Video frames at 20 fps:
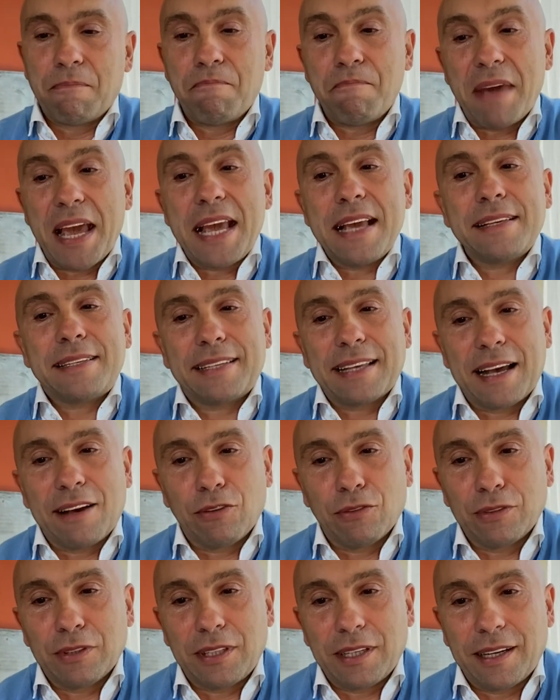may
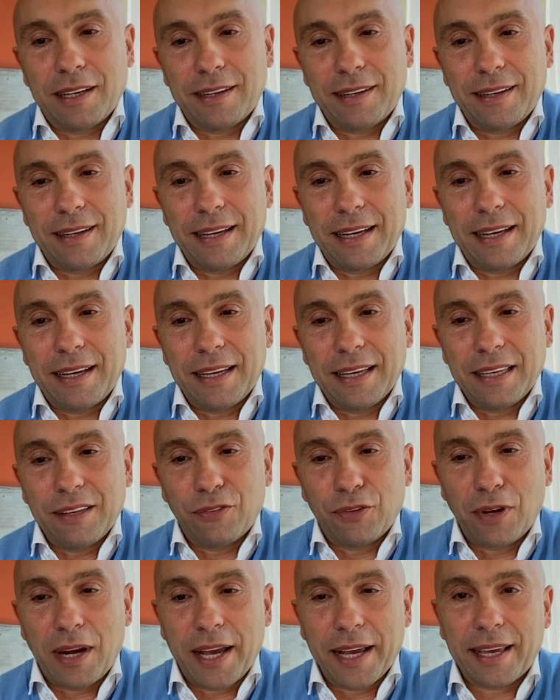sound, uh, uh,
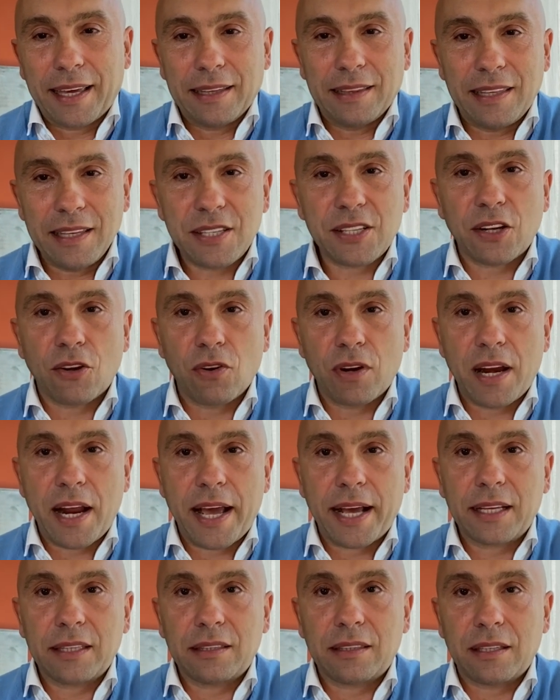if you like, a
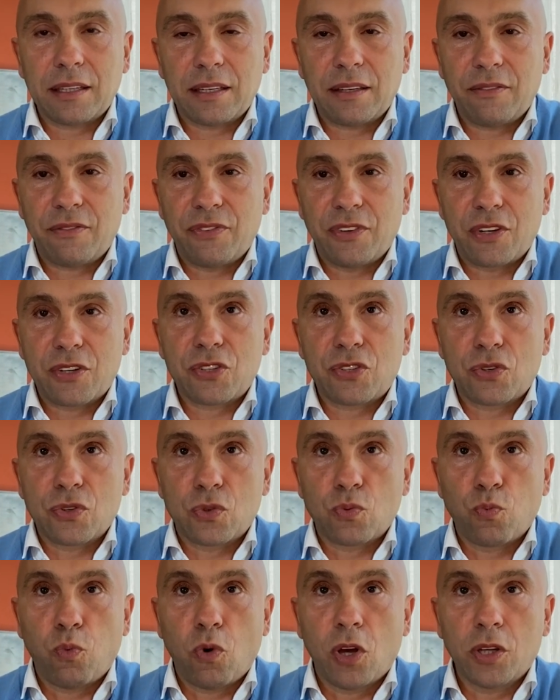disconnect
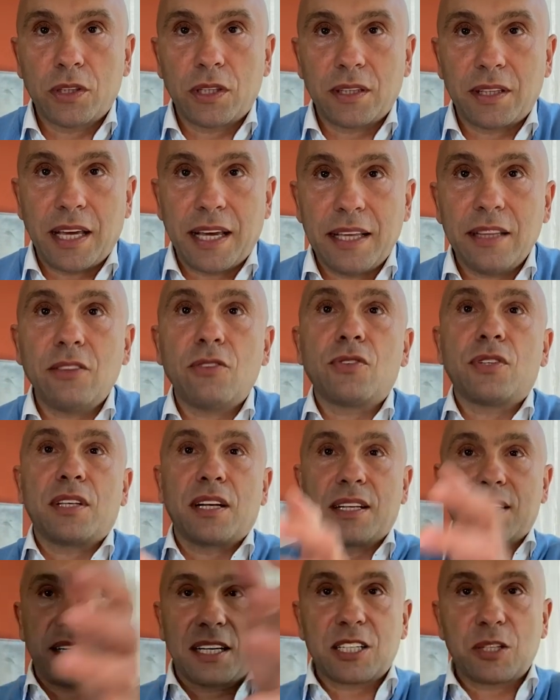versus what the
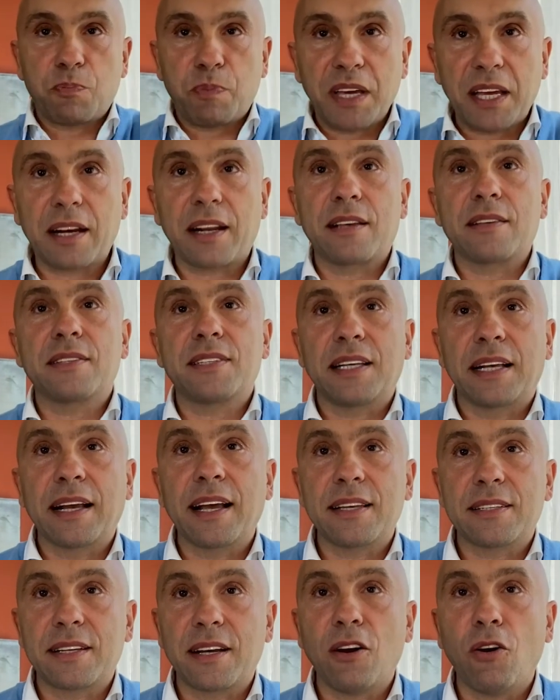industry is
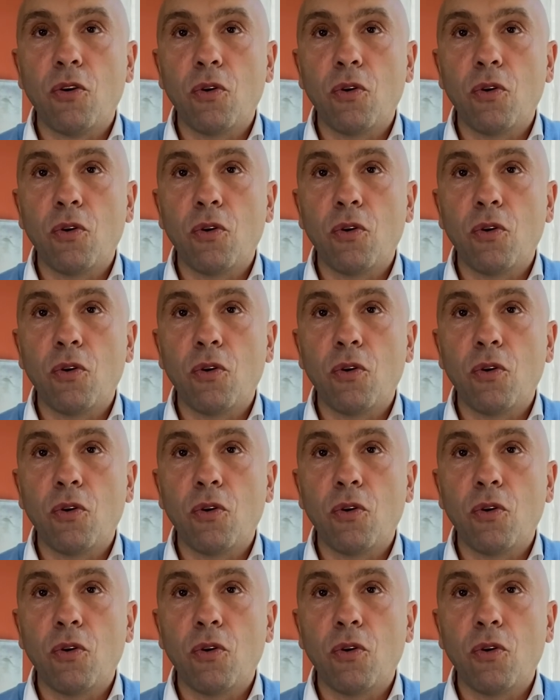experiencing as a